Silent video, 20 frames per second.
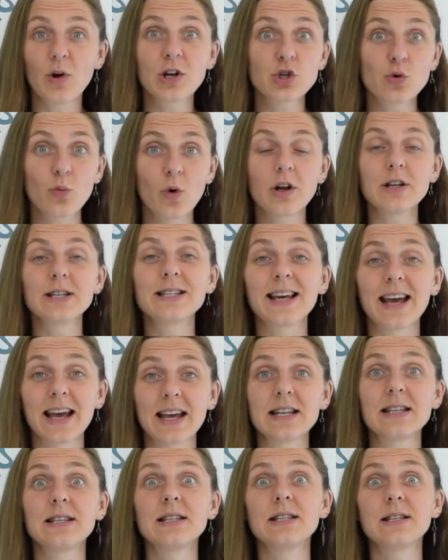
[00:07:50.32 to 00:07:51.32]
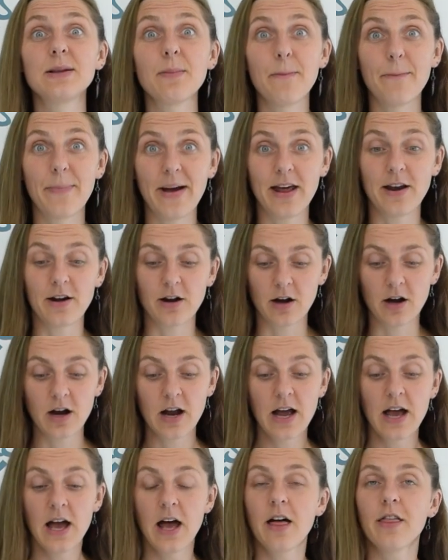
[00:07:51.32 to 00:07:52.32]
one tastes better,
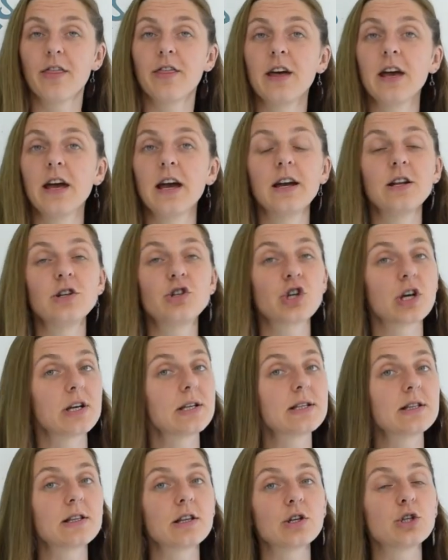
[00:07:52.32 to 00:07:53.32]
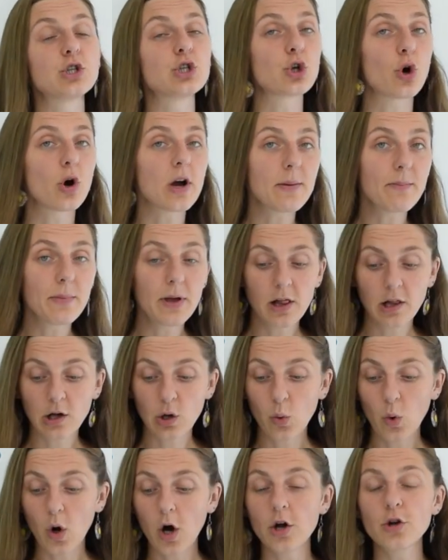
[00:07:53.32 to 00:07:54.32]
just the soy
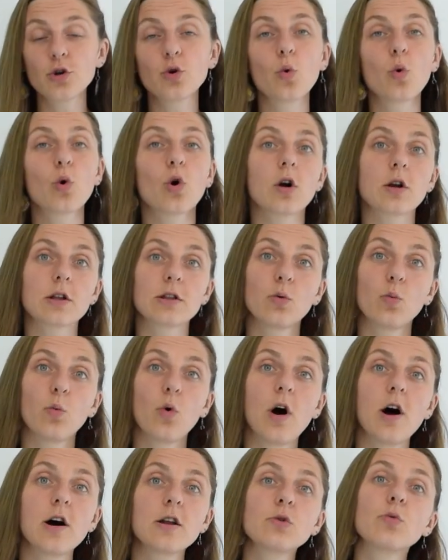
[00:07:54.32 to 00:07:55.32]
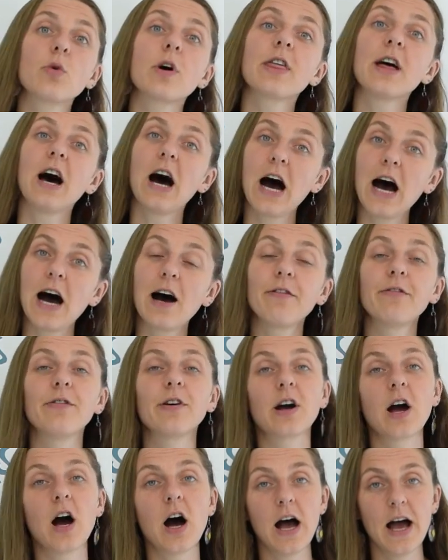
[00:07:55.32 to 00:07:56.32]
milk one or the one with half
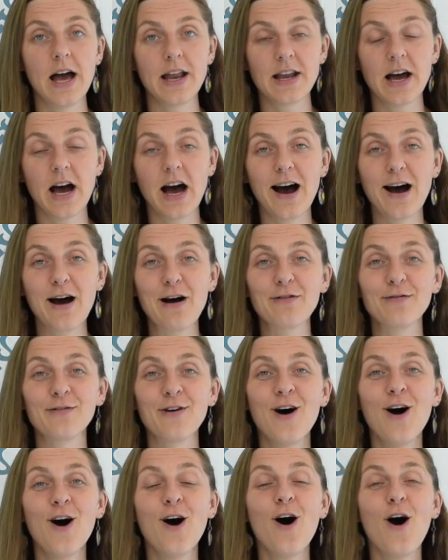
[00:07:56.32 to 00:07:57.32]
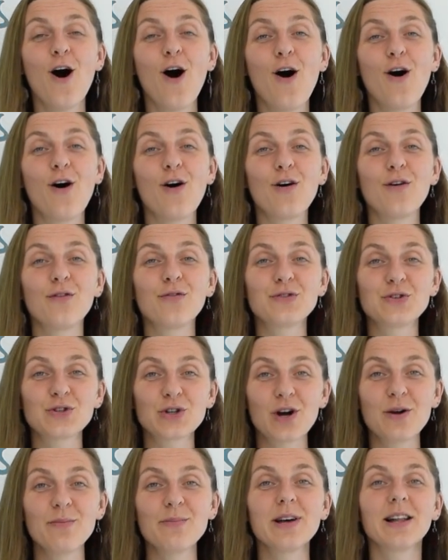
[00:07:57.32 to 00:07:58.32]
and half of
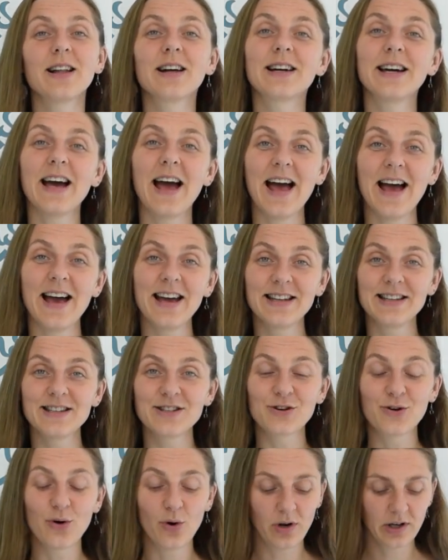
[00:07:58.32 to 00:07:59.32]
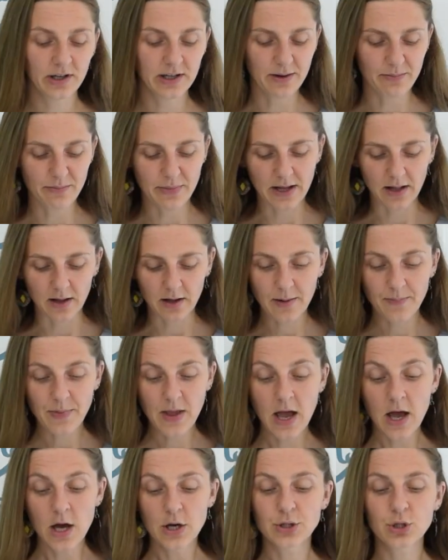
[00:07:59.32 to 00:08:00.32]
soy milk and coconut milk.
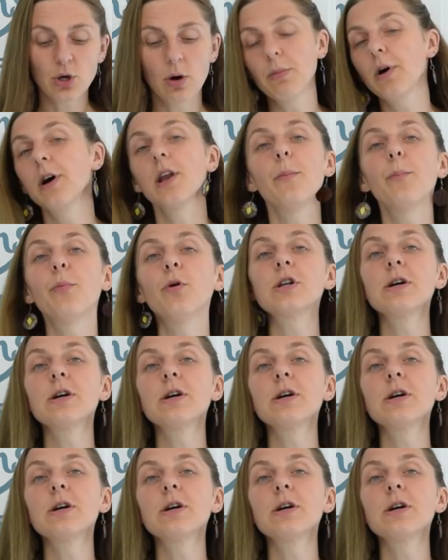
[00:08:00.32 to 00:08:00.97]
So I'm gonna put